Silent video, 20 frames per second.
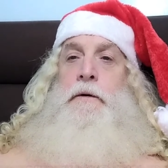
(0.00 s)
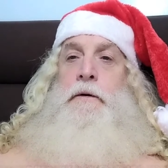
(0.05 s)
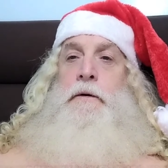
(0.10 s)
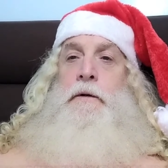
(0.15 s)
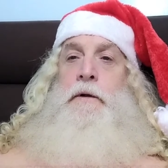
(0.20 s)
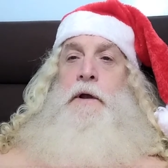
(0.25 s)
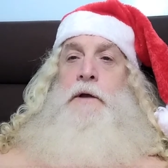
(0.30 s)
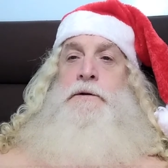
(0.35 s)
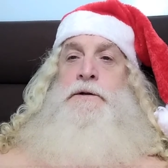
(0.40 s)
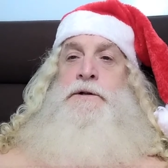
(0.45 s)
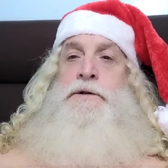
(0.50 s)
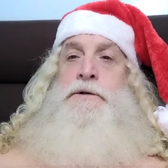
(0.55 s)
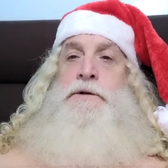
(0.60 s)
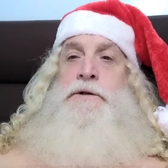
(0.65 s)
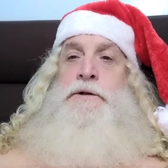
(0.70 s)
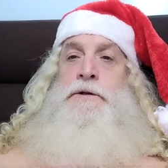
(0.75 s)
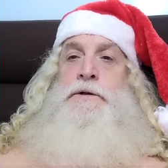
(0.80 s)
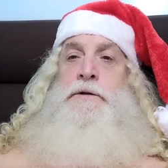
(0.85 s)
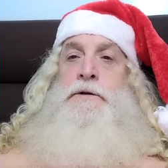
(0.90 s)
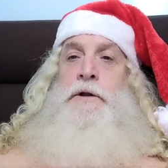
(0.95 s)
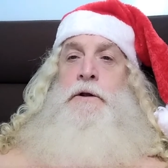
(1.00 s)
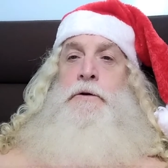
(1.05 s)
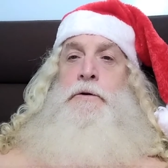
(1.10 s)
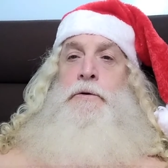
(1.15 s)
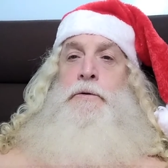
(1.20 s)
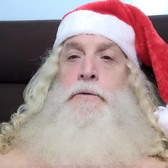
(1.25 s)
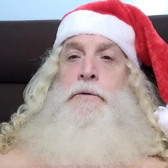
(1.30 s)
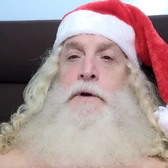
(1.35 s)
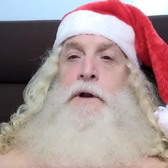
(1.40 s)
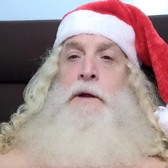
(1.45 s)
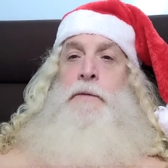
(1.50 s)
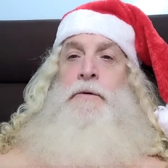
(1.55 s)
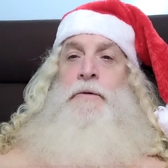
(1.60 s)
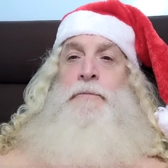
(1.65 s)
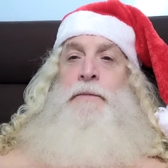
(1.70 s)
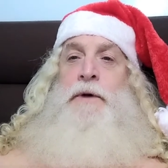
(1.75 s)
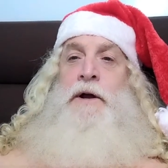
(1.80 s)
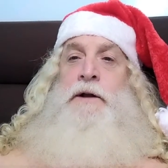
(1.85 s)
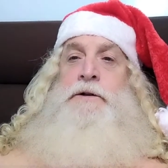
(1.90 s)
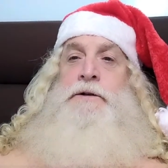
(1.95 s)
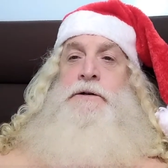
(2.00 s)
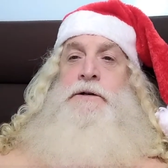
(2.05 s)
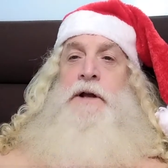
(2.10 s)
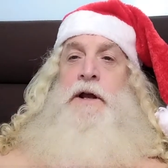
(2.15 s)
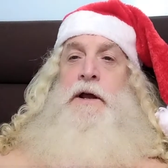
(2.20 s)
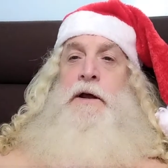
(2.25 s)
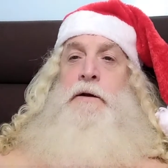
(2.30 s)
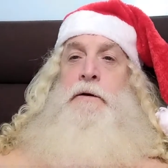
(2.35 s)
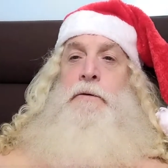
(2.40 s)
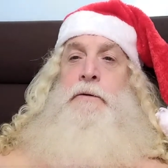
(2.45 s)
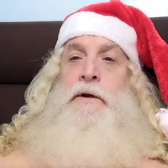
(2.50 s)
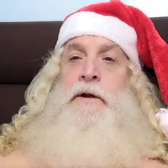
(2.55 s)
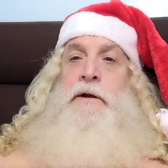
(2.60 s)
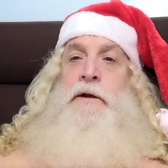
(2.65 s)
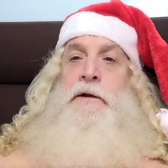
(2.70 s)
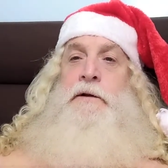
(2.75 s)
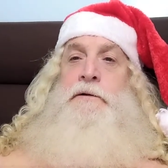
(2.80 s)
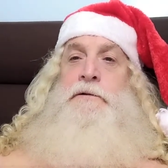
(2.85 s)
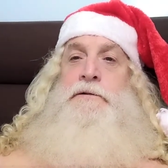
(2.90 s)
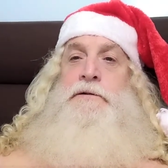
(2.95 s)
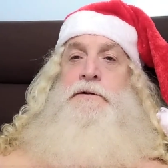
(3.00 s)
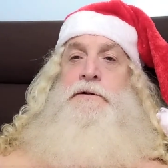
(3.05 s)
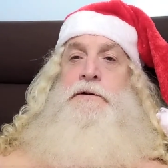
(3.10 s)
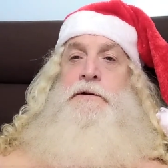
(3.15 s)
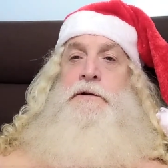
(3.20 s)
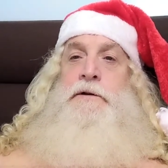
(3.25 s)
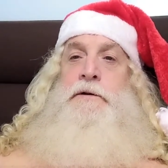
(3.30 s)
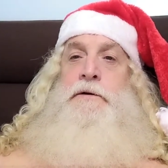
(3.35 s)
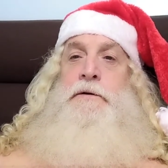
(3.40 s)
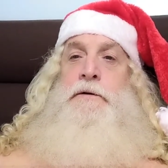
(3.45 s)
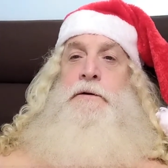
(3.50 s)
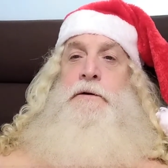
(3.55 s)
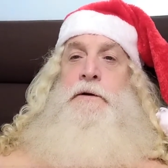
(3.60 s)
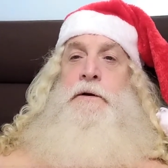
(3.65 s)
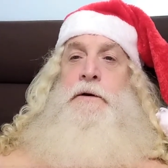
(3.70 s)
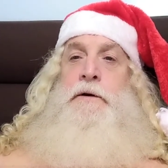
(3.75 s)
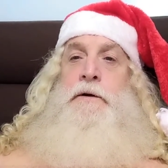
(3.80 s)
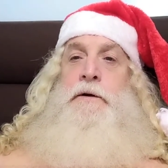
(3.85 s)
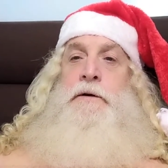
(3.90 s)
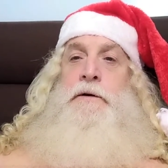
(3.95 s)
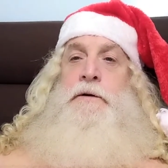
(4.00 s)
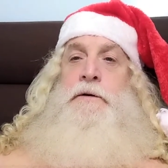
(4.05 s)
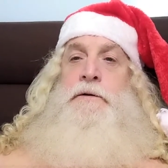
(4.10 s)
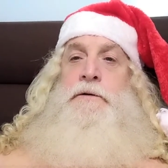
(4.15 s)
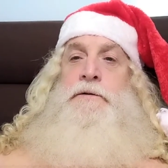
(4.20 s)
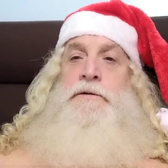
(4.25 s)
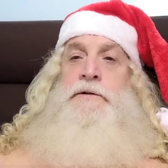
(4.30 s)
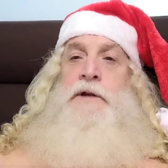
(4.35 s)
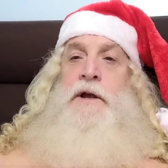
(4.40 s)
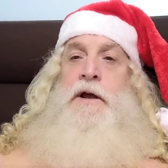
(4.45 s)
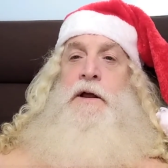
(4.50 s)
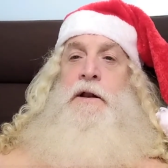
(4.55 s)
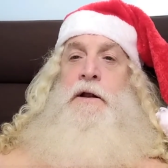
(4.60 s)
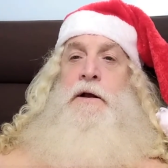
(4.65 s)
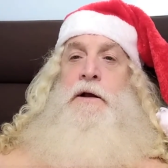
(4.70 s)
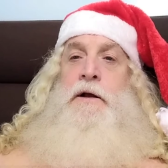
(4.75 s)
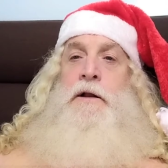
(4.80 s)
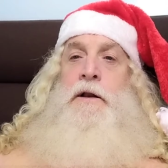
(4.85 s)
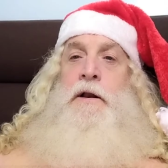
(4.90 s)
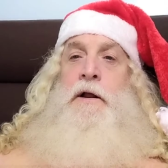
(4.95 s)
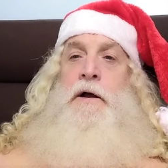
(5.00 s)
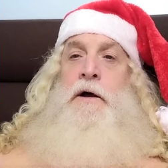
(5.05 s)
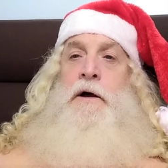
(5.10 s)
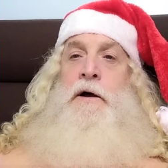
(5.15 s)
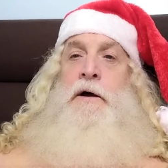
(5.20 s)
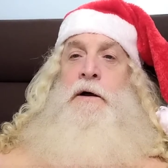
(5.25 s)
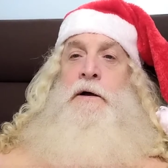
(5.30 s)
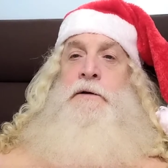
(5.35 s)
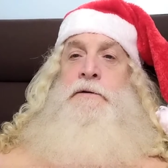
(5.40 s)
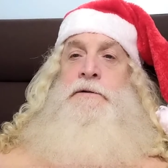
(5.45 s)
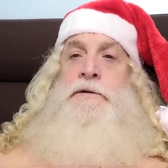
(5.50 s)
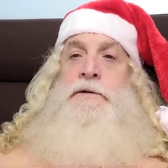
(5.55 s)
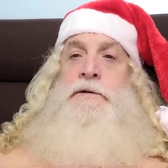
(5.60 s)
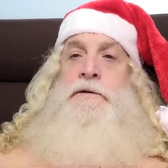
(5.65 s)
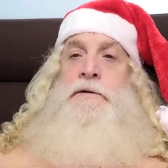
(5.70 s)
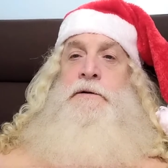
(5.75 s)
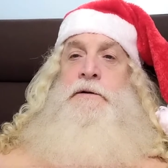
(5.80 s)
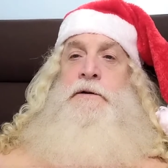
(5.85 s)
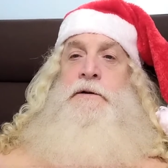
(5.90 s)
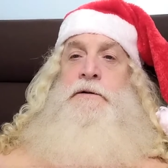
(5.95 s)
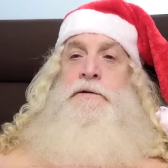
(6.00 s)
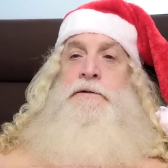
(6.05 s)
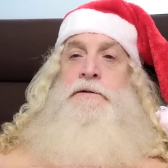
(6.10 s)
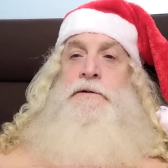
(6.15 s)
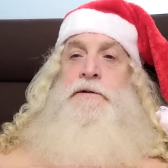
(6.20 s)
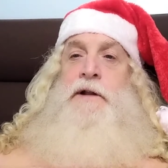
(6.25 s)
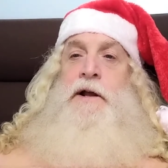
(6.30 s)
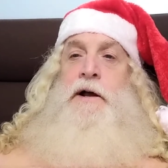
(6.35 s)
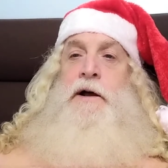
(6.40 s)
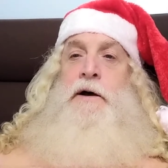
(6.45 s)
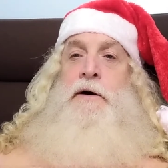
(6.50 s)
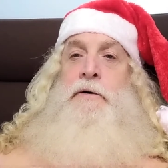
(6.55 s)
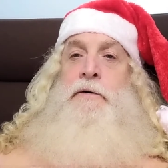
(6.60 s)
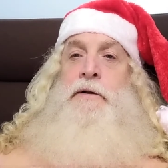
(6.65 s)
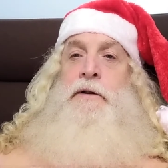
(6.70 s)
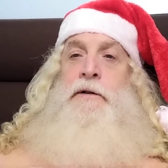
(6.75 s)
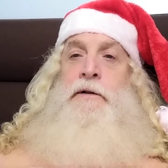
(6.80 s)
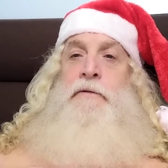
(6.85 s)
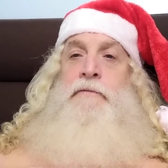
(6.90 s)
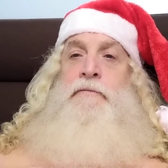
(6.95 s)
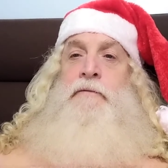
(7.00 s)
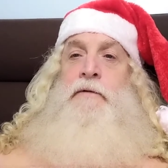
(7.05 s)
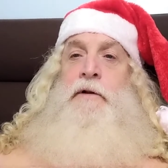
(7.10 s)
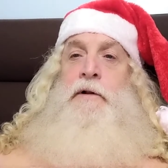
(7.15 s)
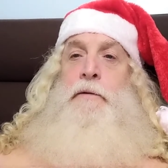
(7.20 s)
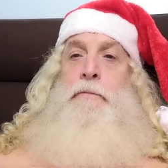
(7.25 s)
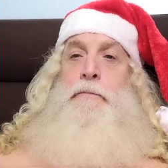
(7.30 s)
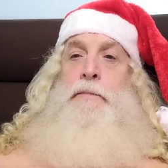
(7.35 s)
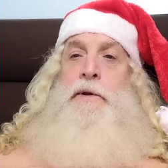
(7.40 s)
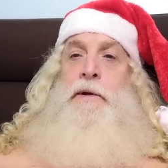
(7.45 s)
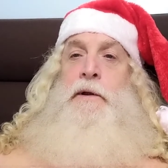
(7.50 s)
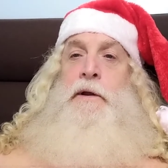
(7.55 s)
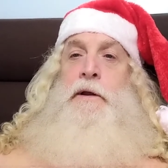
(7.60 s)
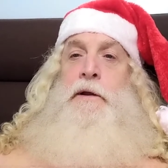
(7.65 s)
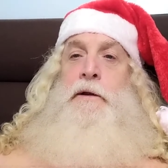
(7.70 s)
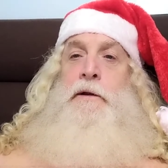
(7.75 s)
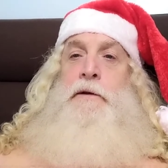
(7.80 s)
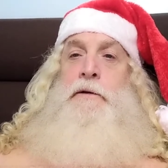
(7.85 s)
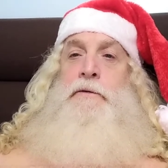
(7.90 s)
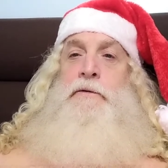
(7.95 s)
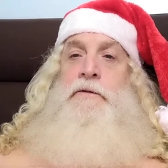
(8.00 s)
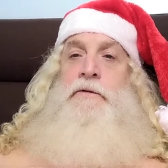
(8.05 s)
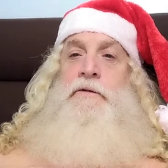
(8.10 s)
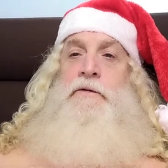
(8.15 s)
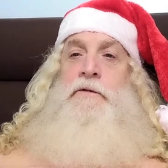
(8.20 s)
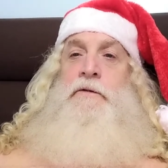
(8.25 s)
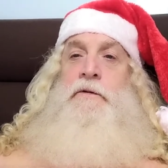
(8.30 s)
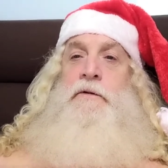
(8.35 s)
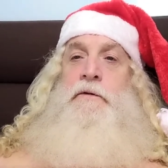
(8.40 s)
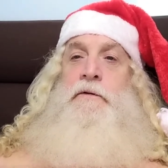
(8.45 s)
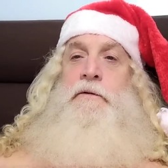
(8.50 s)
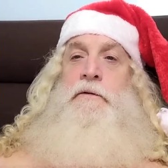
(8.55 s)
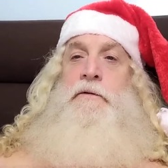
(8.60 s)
Yes, the new name of my channel is Santa Claus is now in the Philippines.